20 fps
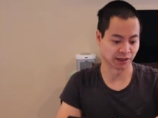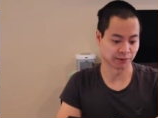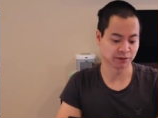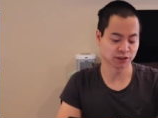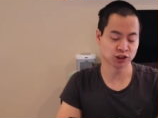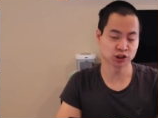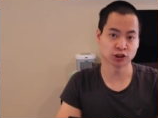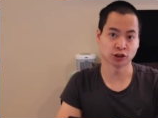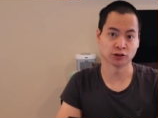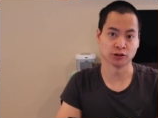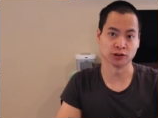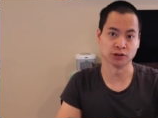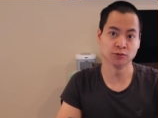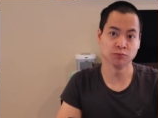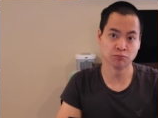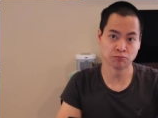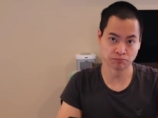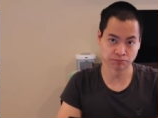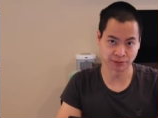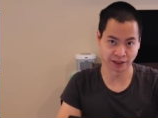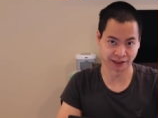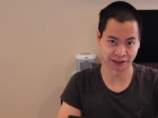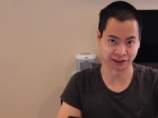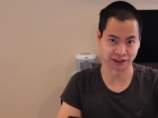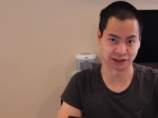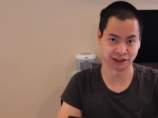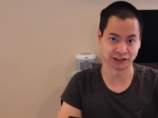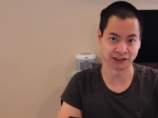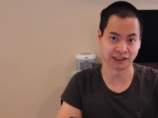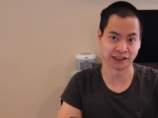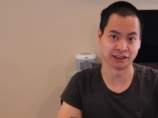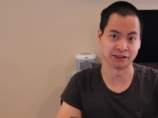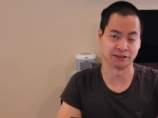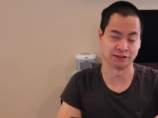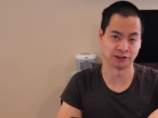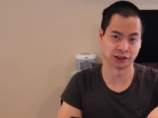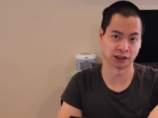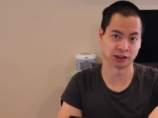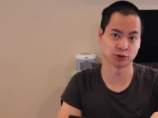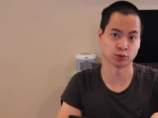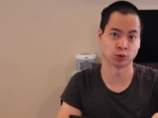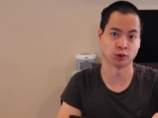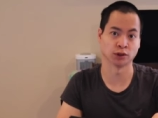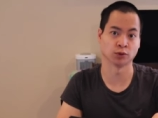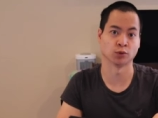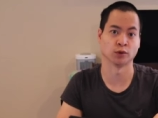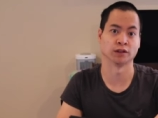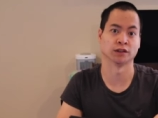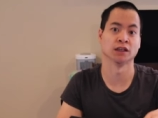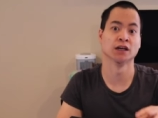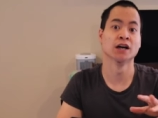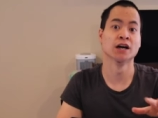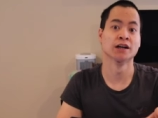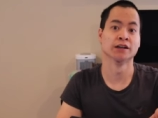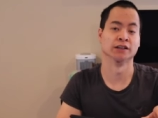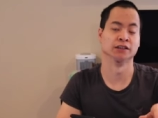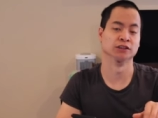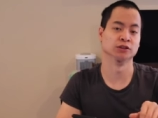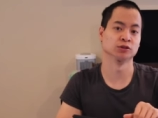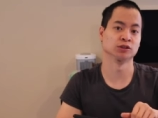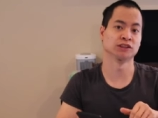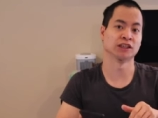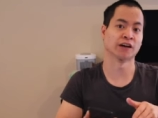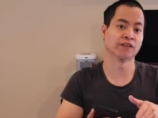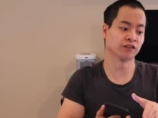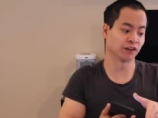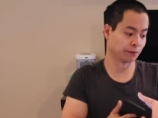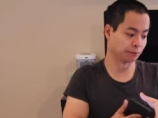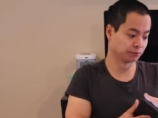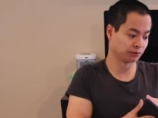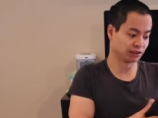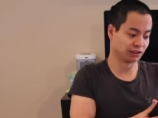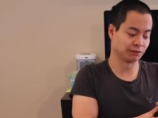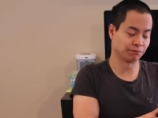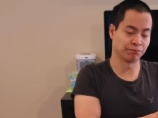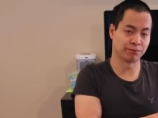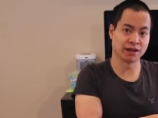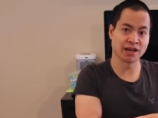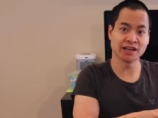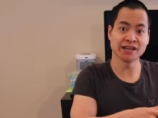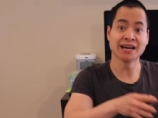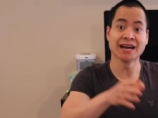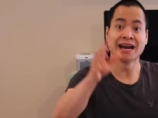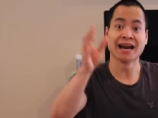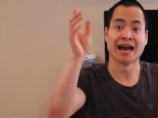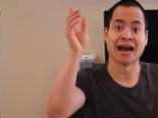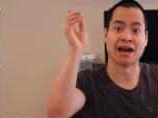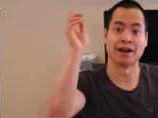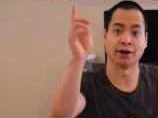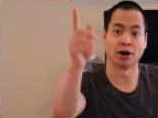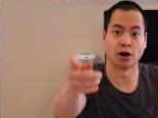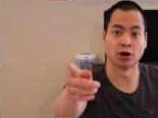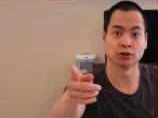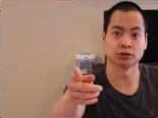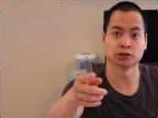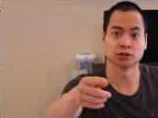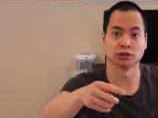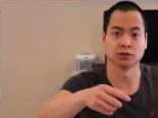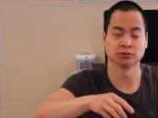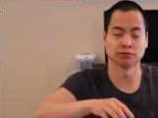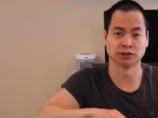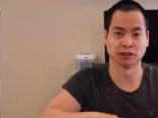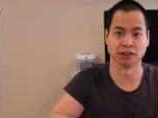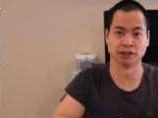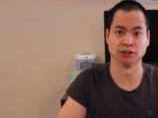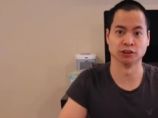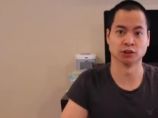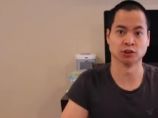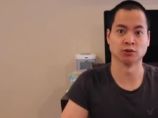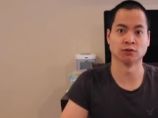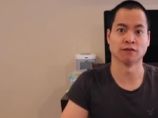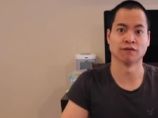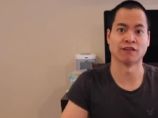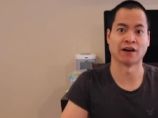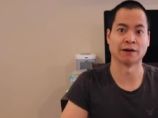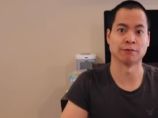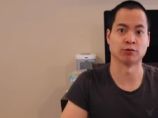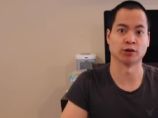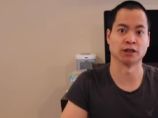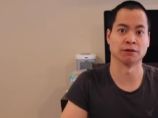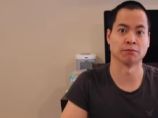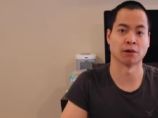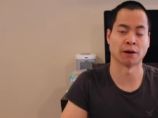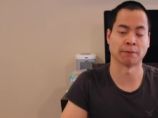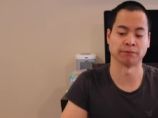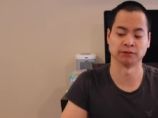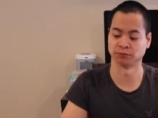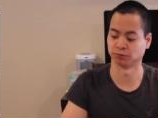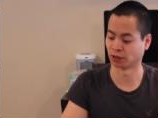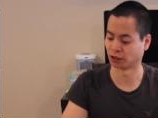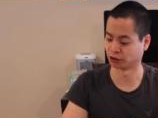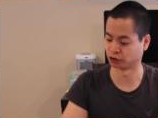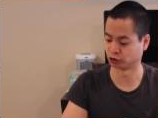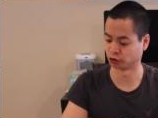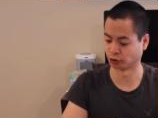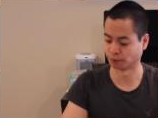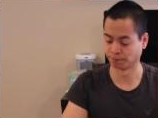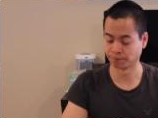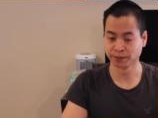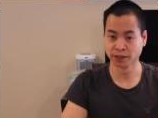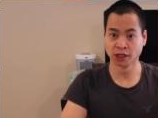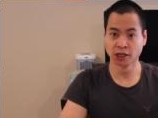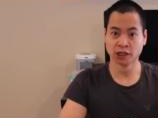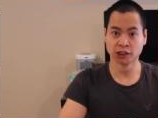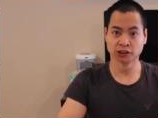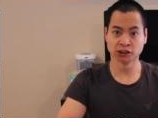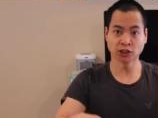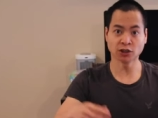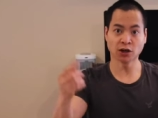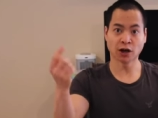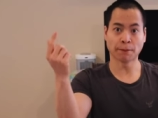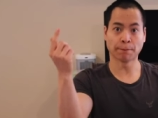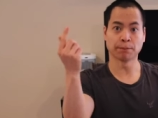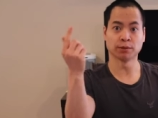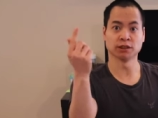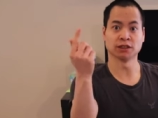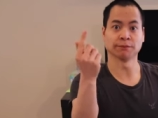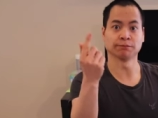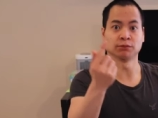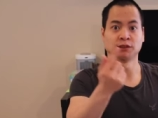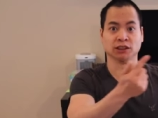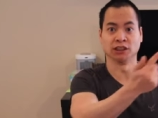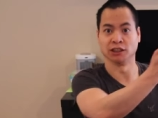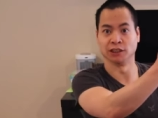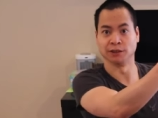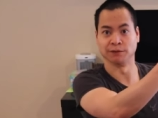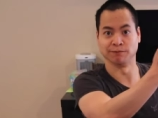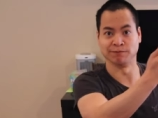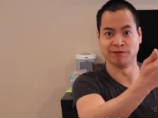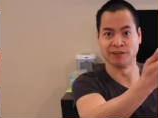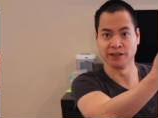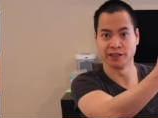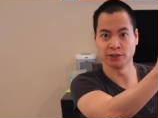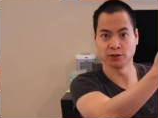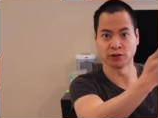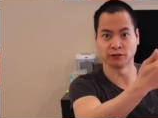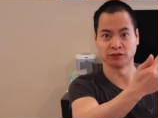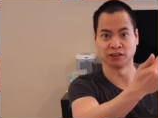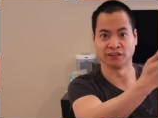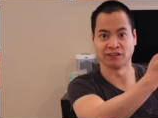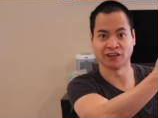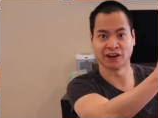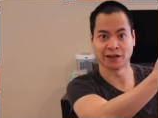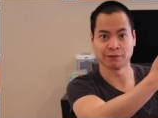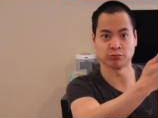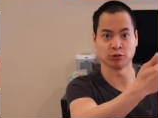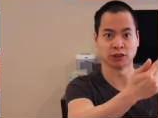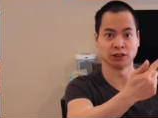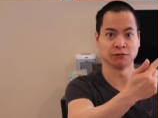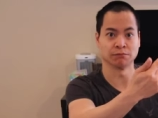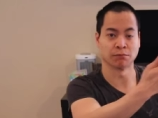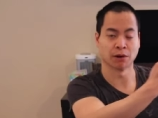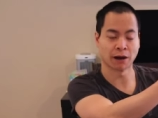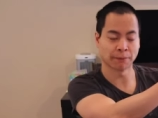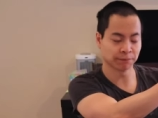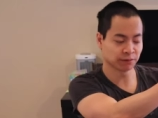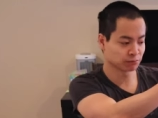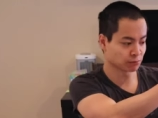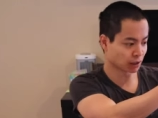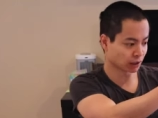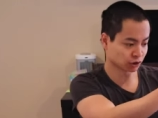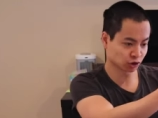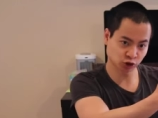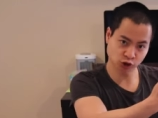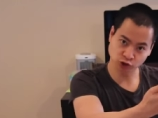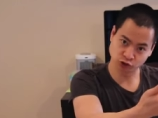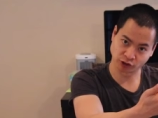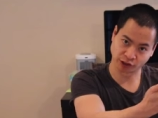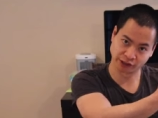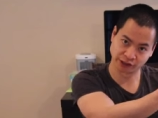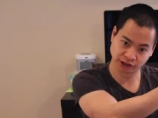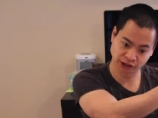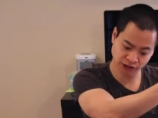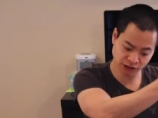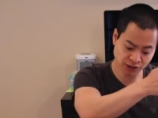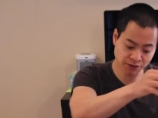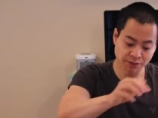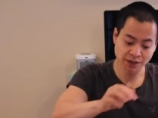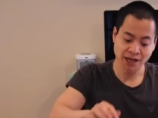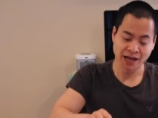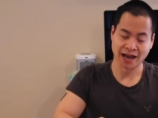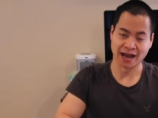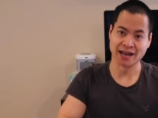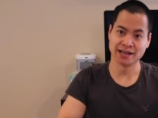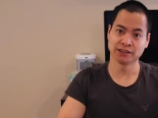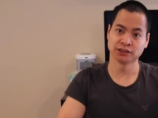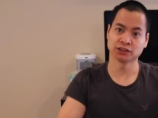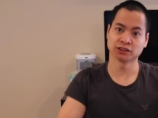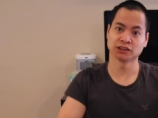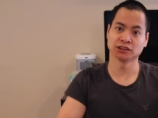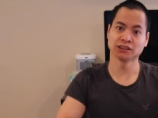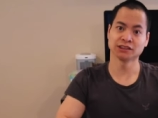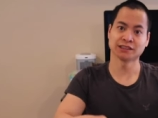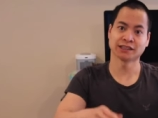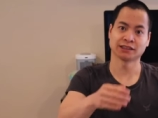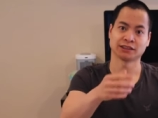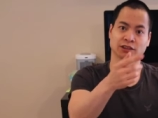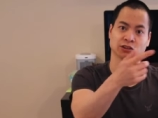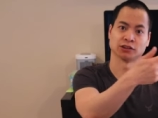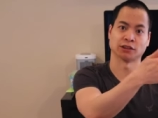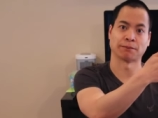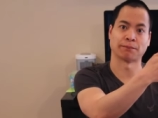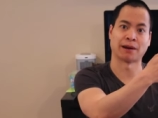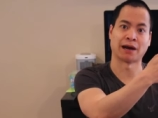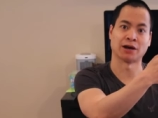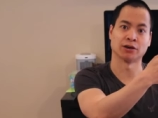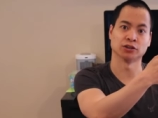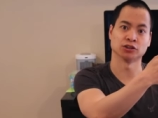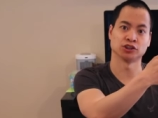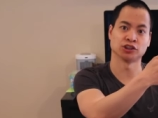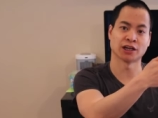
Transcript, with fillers: let me show you that the T8 does work with the new self-emptying bin and also the new vibrating mopping module. So I'll put up the video of the vibrating mopping module right here. And you can see that there's a power